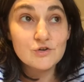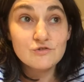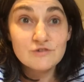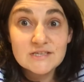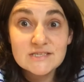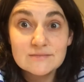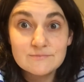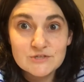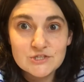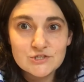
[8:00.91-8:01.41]

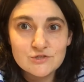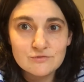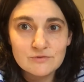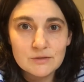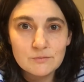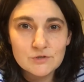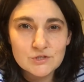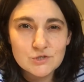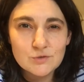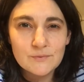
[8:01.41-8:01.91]
Christmas
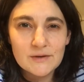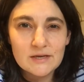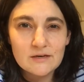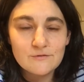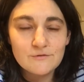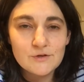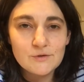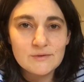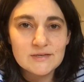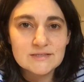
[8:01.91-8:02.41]
story, which will be in
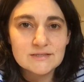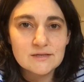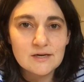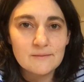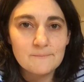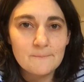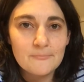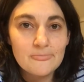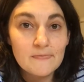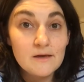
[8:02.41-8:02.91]
a few weeks'
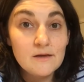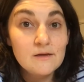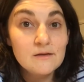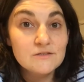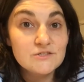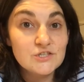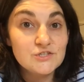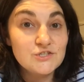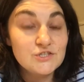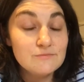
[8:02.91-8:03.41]
time.
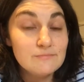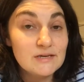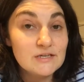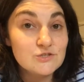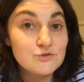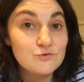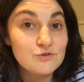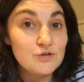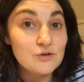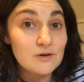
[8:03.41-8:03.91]
So do make
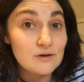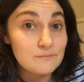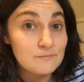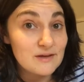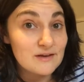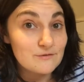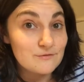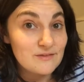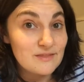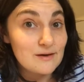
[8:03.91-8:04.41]
sure you come
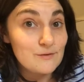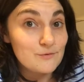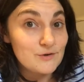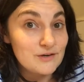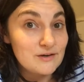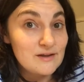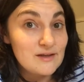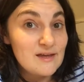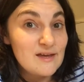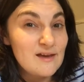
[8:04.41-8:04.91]
back for that
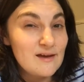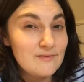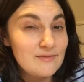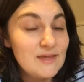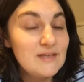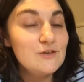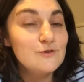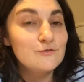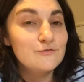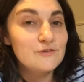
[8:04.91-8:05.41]
one, and
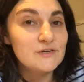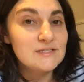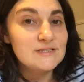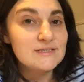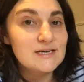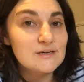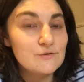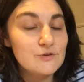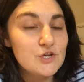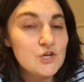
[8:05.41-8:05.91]
then you'll
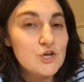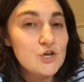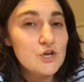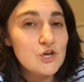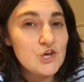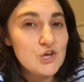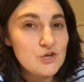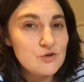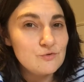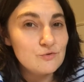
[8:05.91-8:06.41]
find out
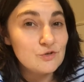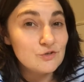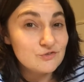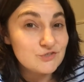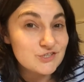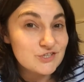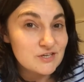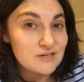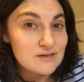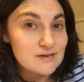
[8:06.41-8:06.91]
who
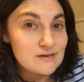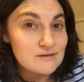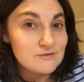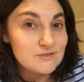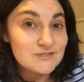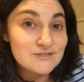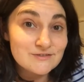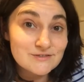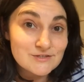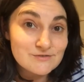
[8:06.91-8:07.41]
God's going to
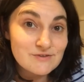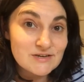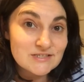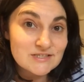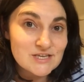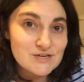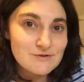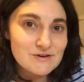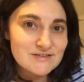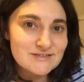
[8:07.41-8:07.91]
use to
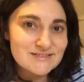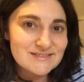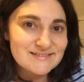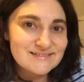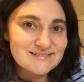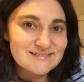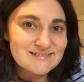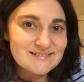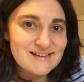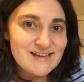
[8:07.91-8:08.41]
rescue us.
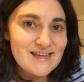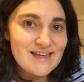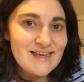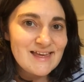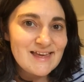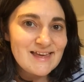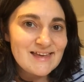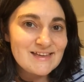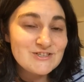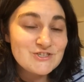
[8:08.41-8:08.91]

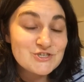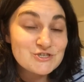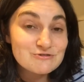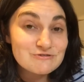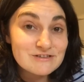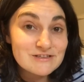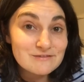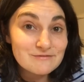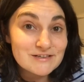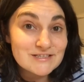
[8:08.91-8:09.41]

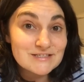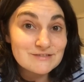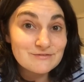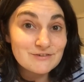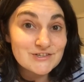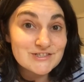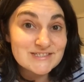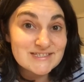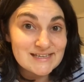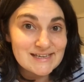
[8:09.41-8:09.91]
Enjoy the rest of
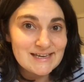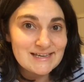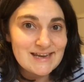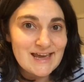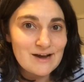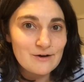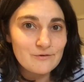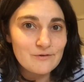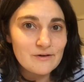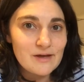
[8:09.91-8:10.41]
our singing
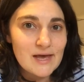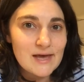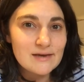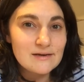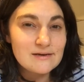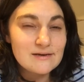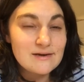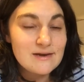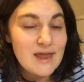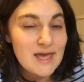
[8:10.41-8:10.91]
now,
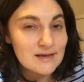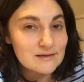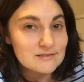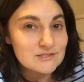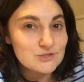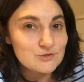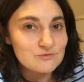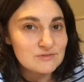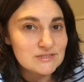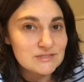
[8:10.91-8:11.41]
and next
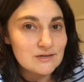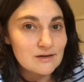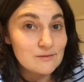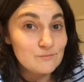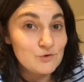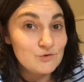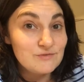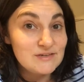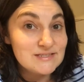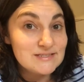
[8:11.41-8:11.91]
story time
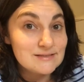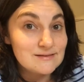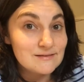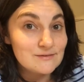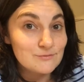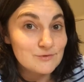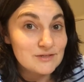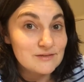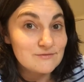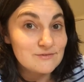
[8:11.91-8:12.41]
we'll read
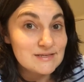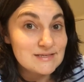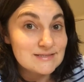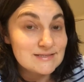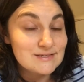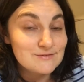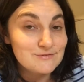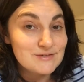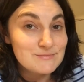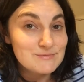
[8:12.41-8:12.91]
another one of these
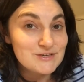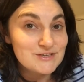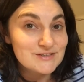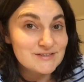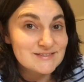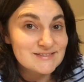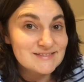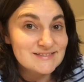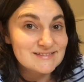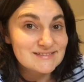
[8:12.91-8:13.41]
lovely
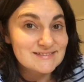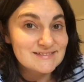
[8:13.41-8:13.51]
books.